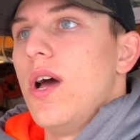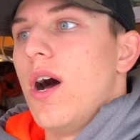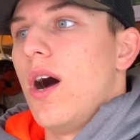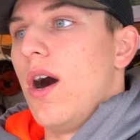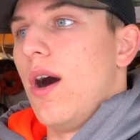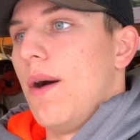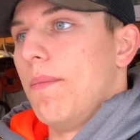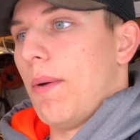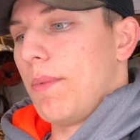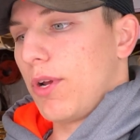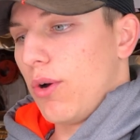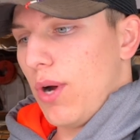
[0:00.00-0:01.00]
I'm
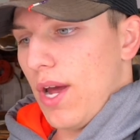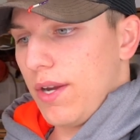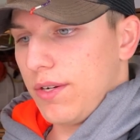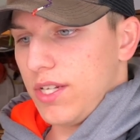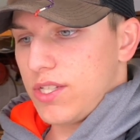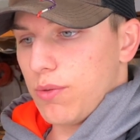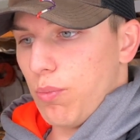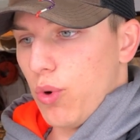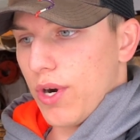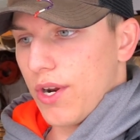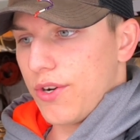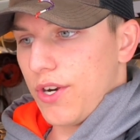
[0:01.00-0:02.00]
gonna go ahead and get some
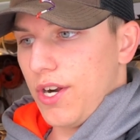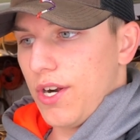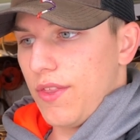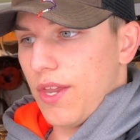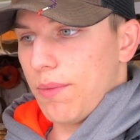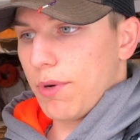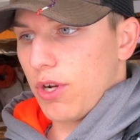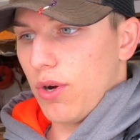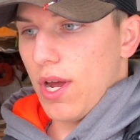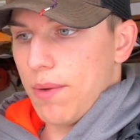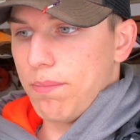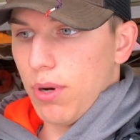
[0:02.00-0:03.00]
wood under here, and then I'm gonna go
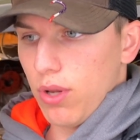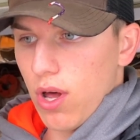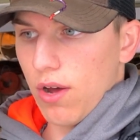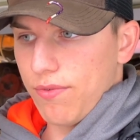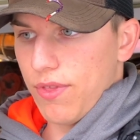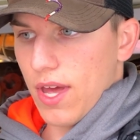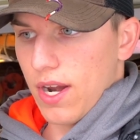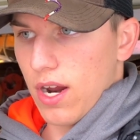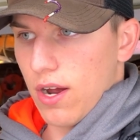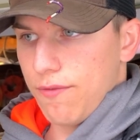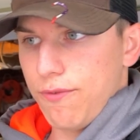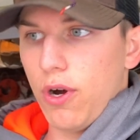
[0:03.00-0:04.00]
ahead and pull off
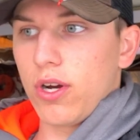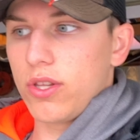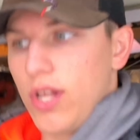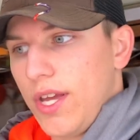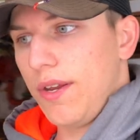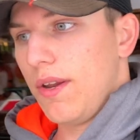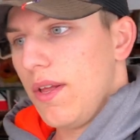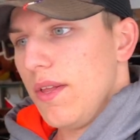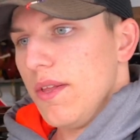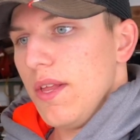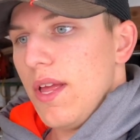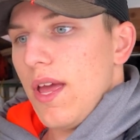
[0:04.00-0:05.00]
that fog light,
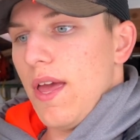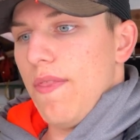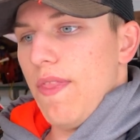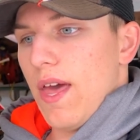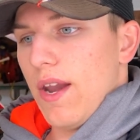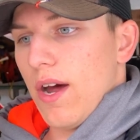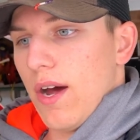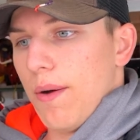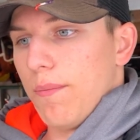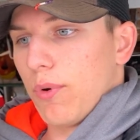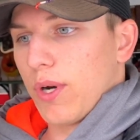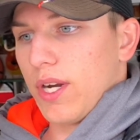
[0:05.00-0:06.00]
and then
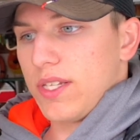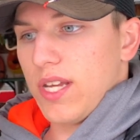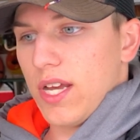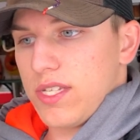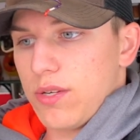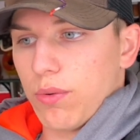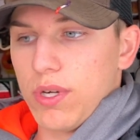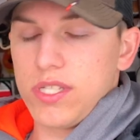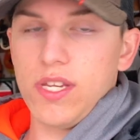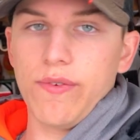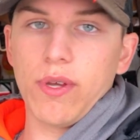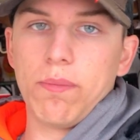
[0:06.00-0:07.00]
we're gonna test it. We're gonna
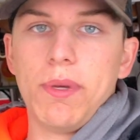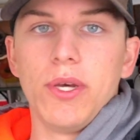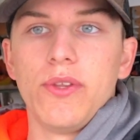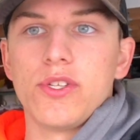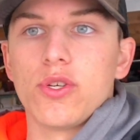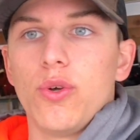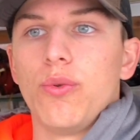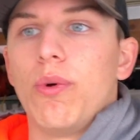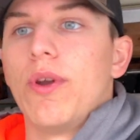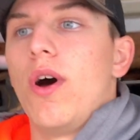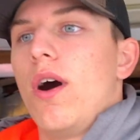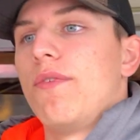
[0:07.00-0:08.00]
see if we can peel this old
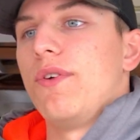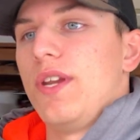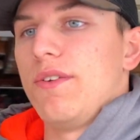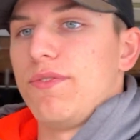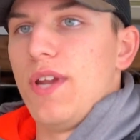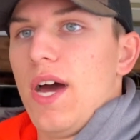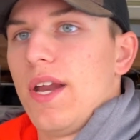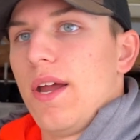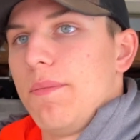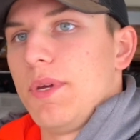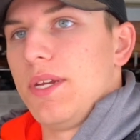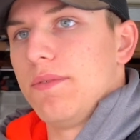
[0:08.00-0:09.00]
one off, and if not,
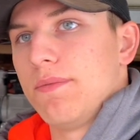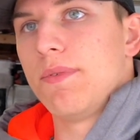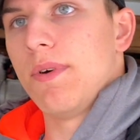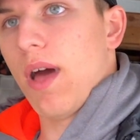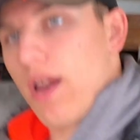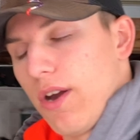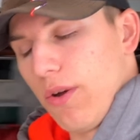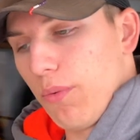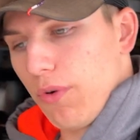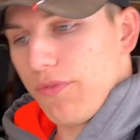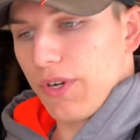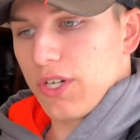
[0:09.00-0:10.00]
I mean, I don't know.
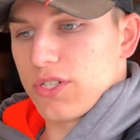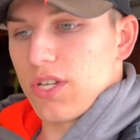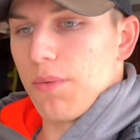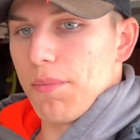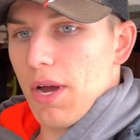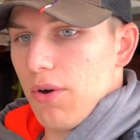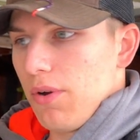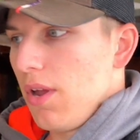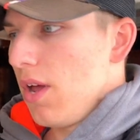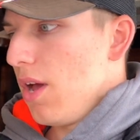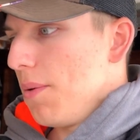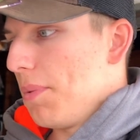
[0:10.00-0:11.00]
We'll figure something out.
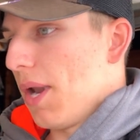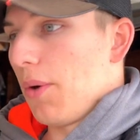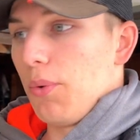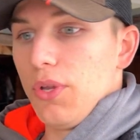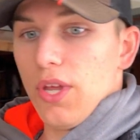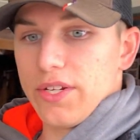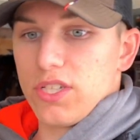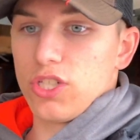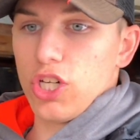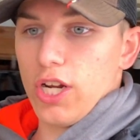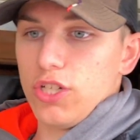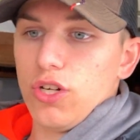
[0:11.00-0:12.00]
But I would like to
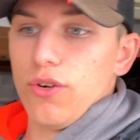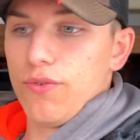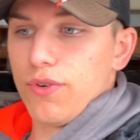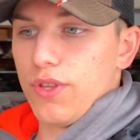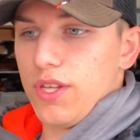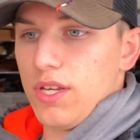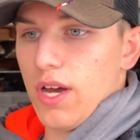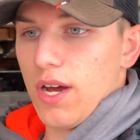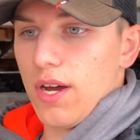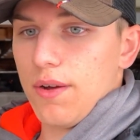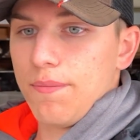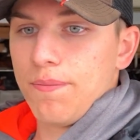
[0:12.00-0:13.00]
change over
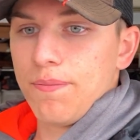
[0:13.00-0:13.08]
the